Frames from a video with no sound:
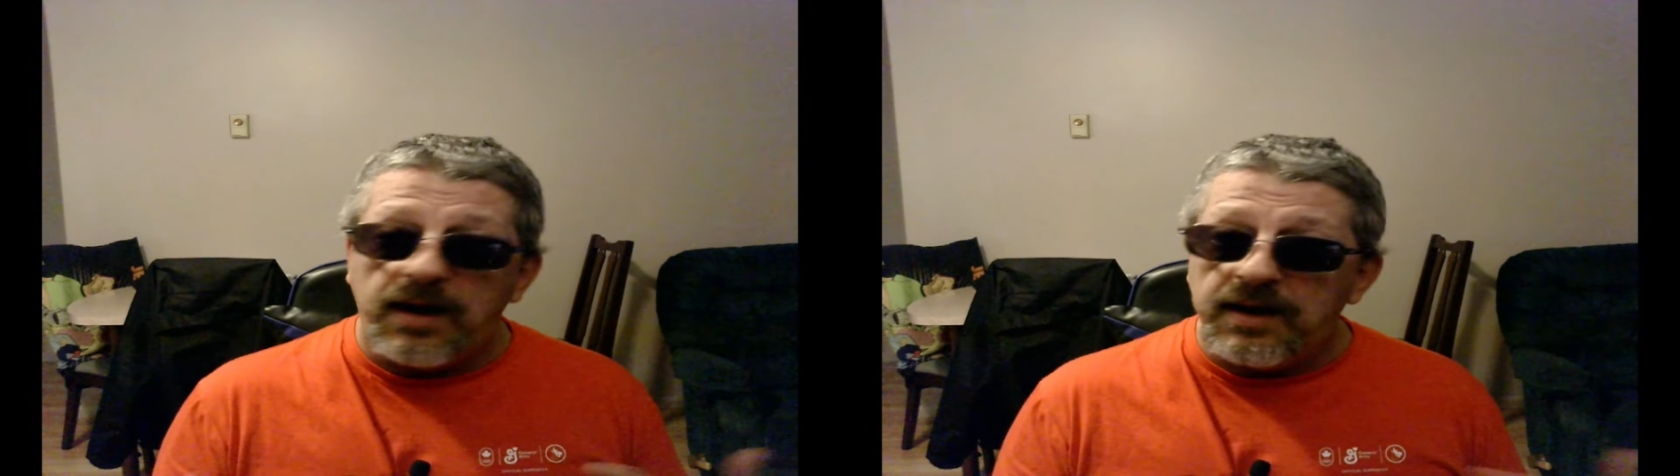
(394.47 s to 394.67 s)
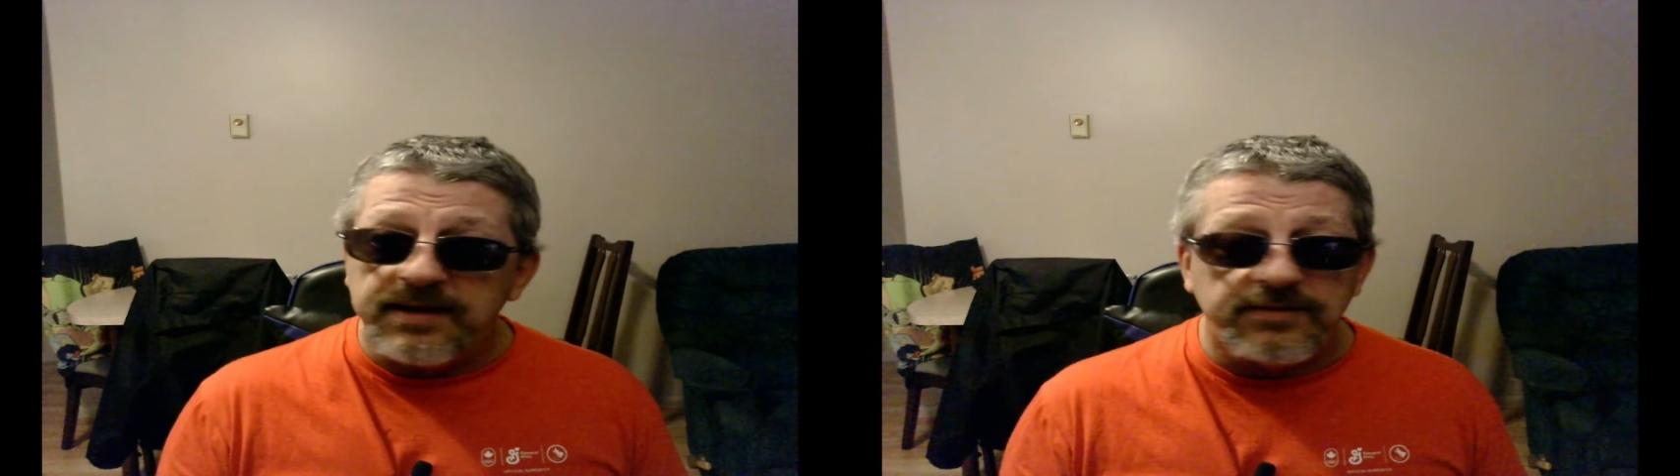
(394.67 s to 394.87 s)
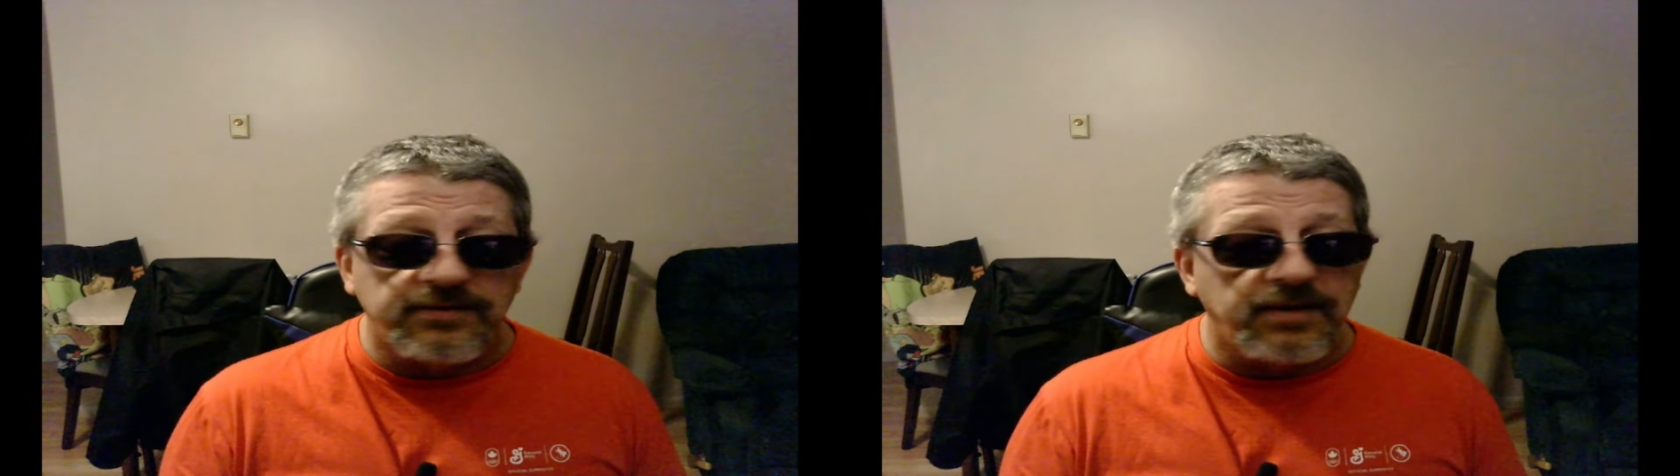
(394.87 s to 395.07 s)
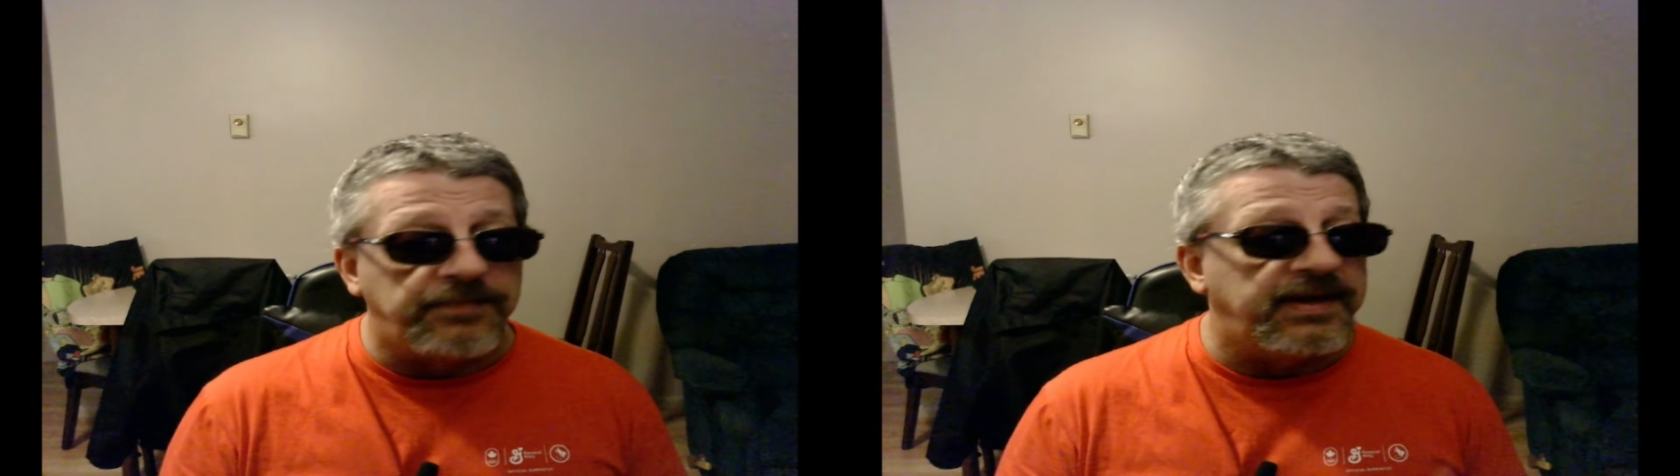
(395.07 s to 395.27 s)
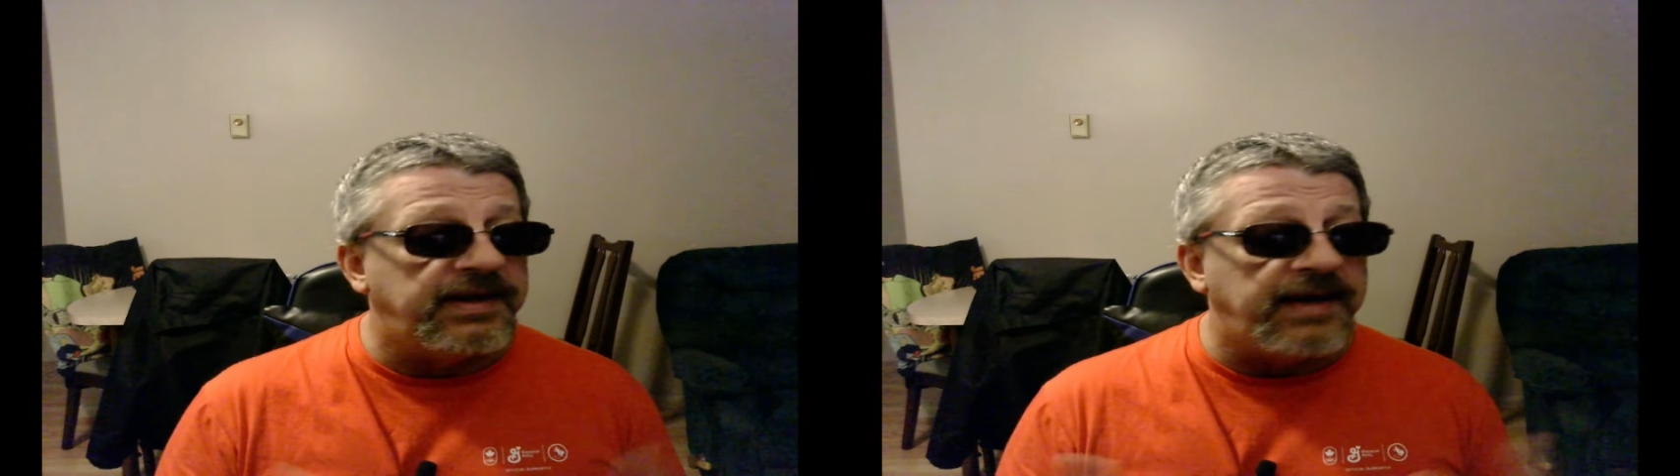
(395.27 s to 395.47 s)

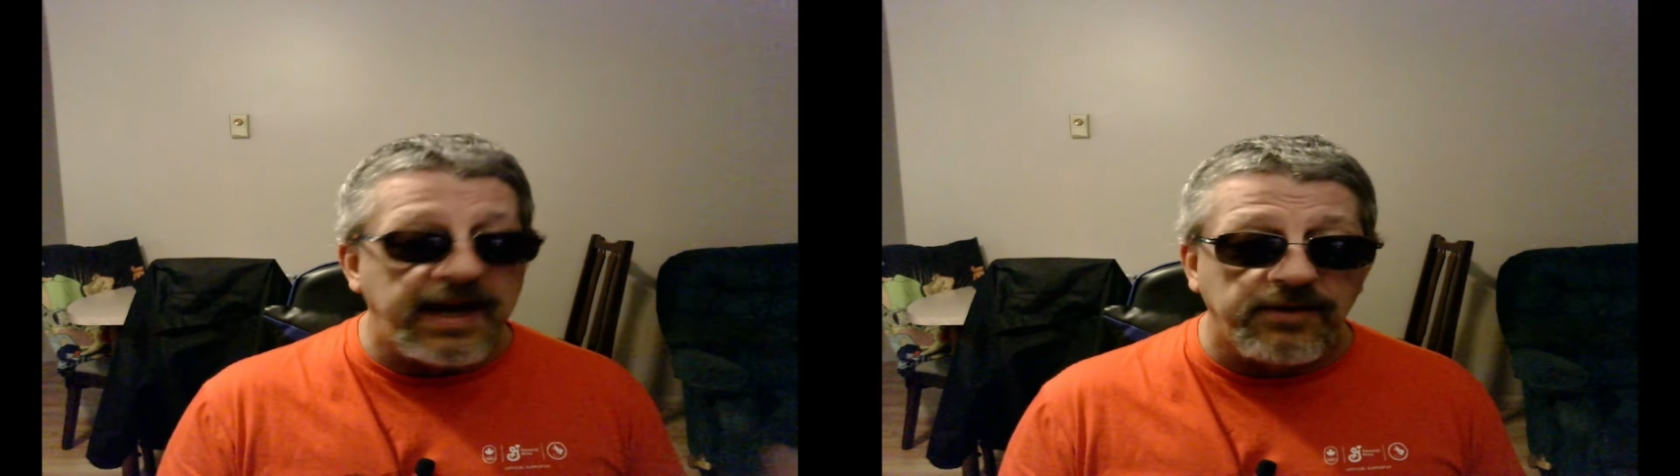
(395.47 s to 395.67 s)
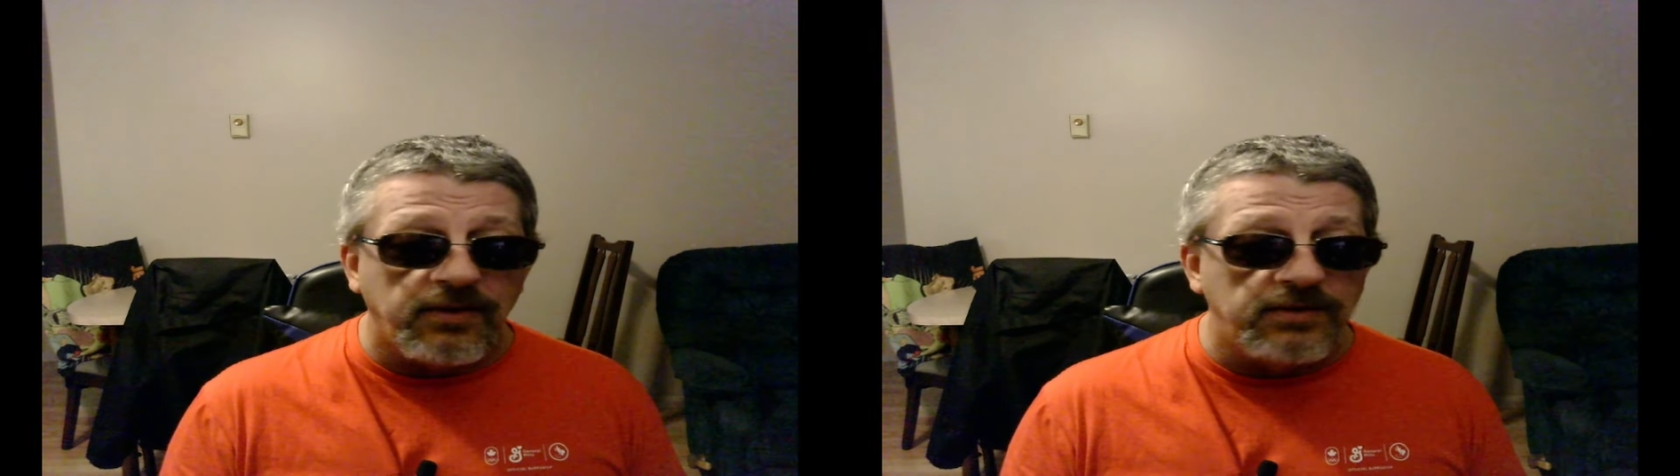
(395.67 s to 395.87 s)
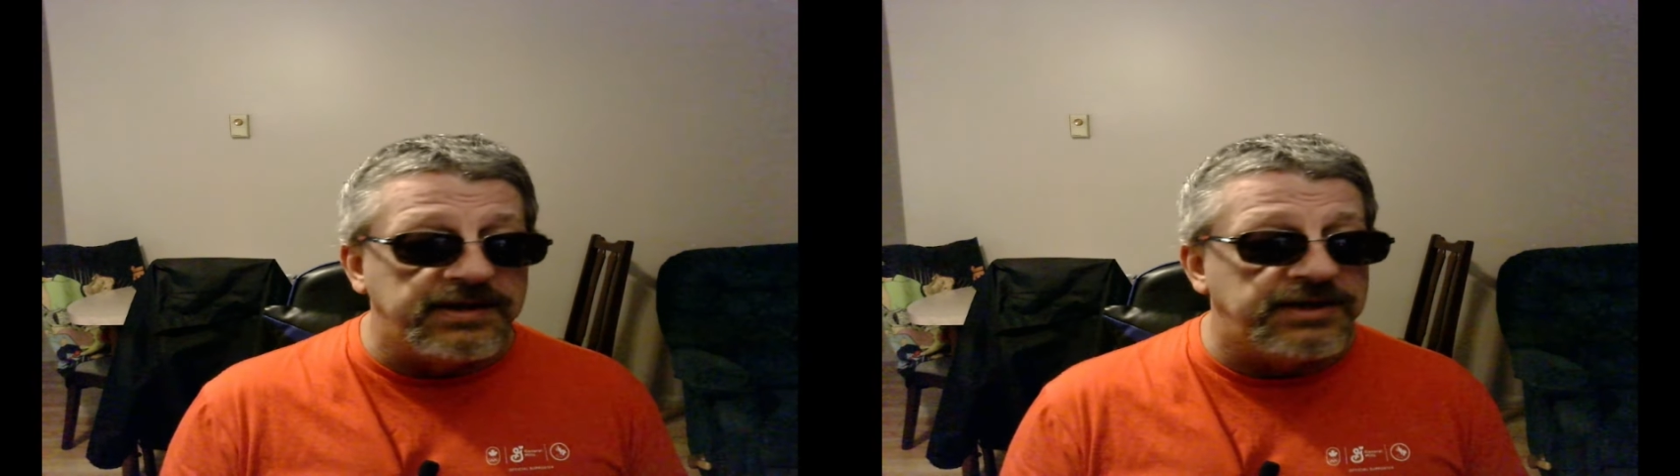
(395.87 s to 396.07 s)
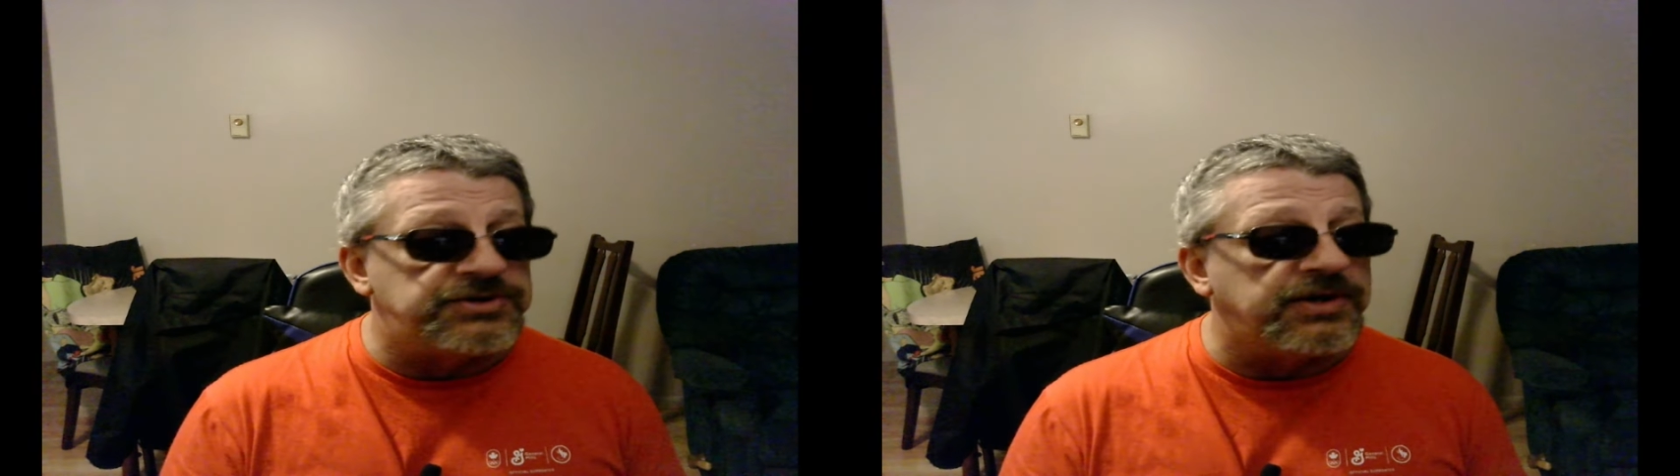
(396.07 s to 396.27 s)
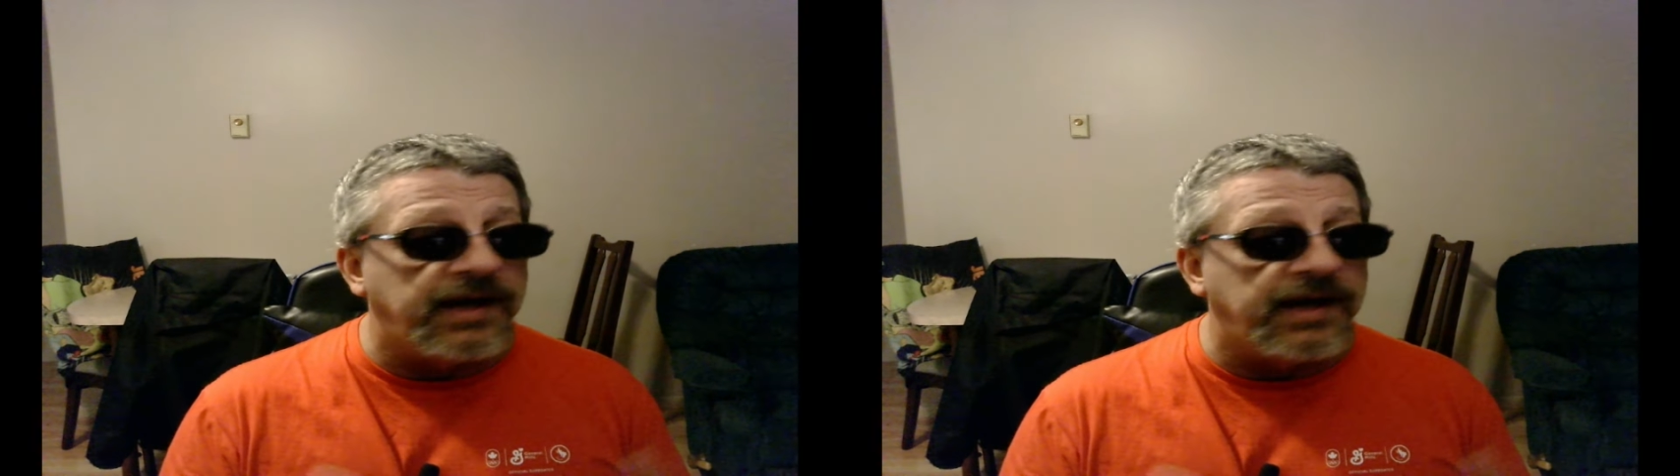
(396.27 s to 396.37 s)
uninterrupted at your own leisure.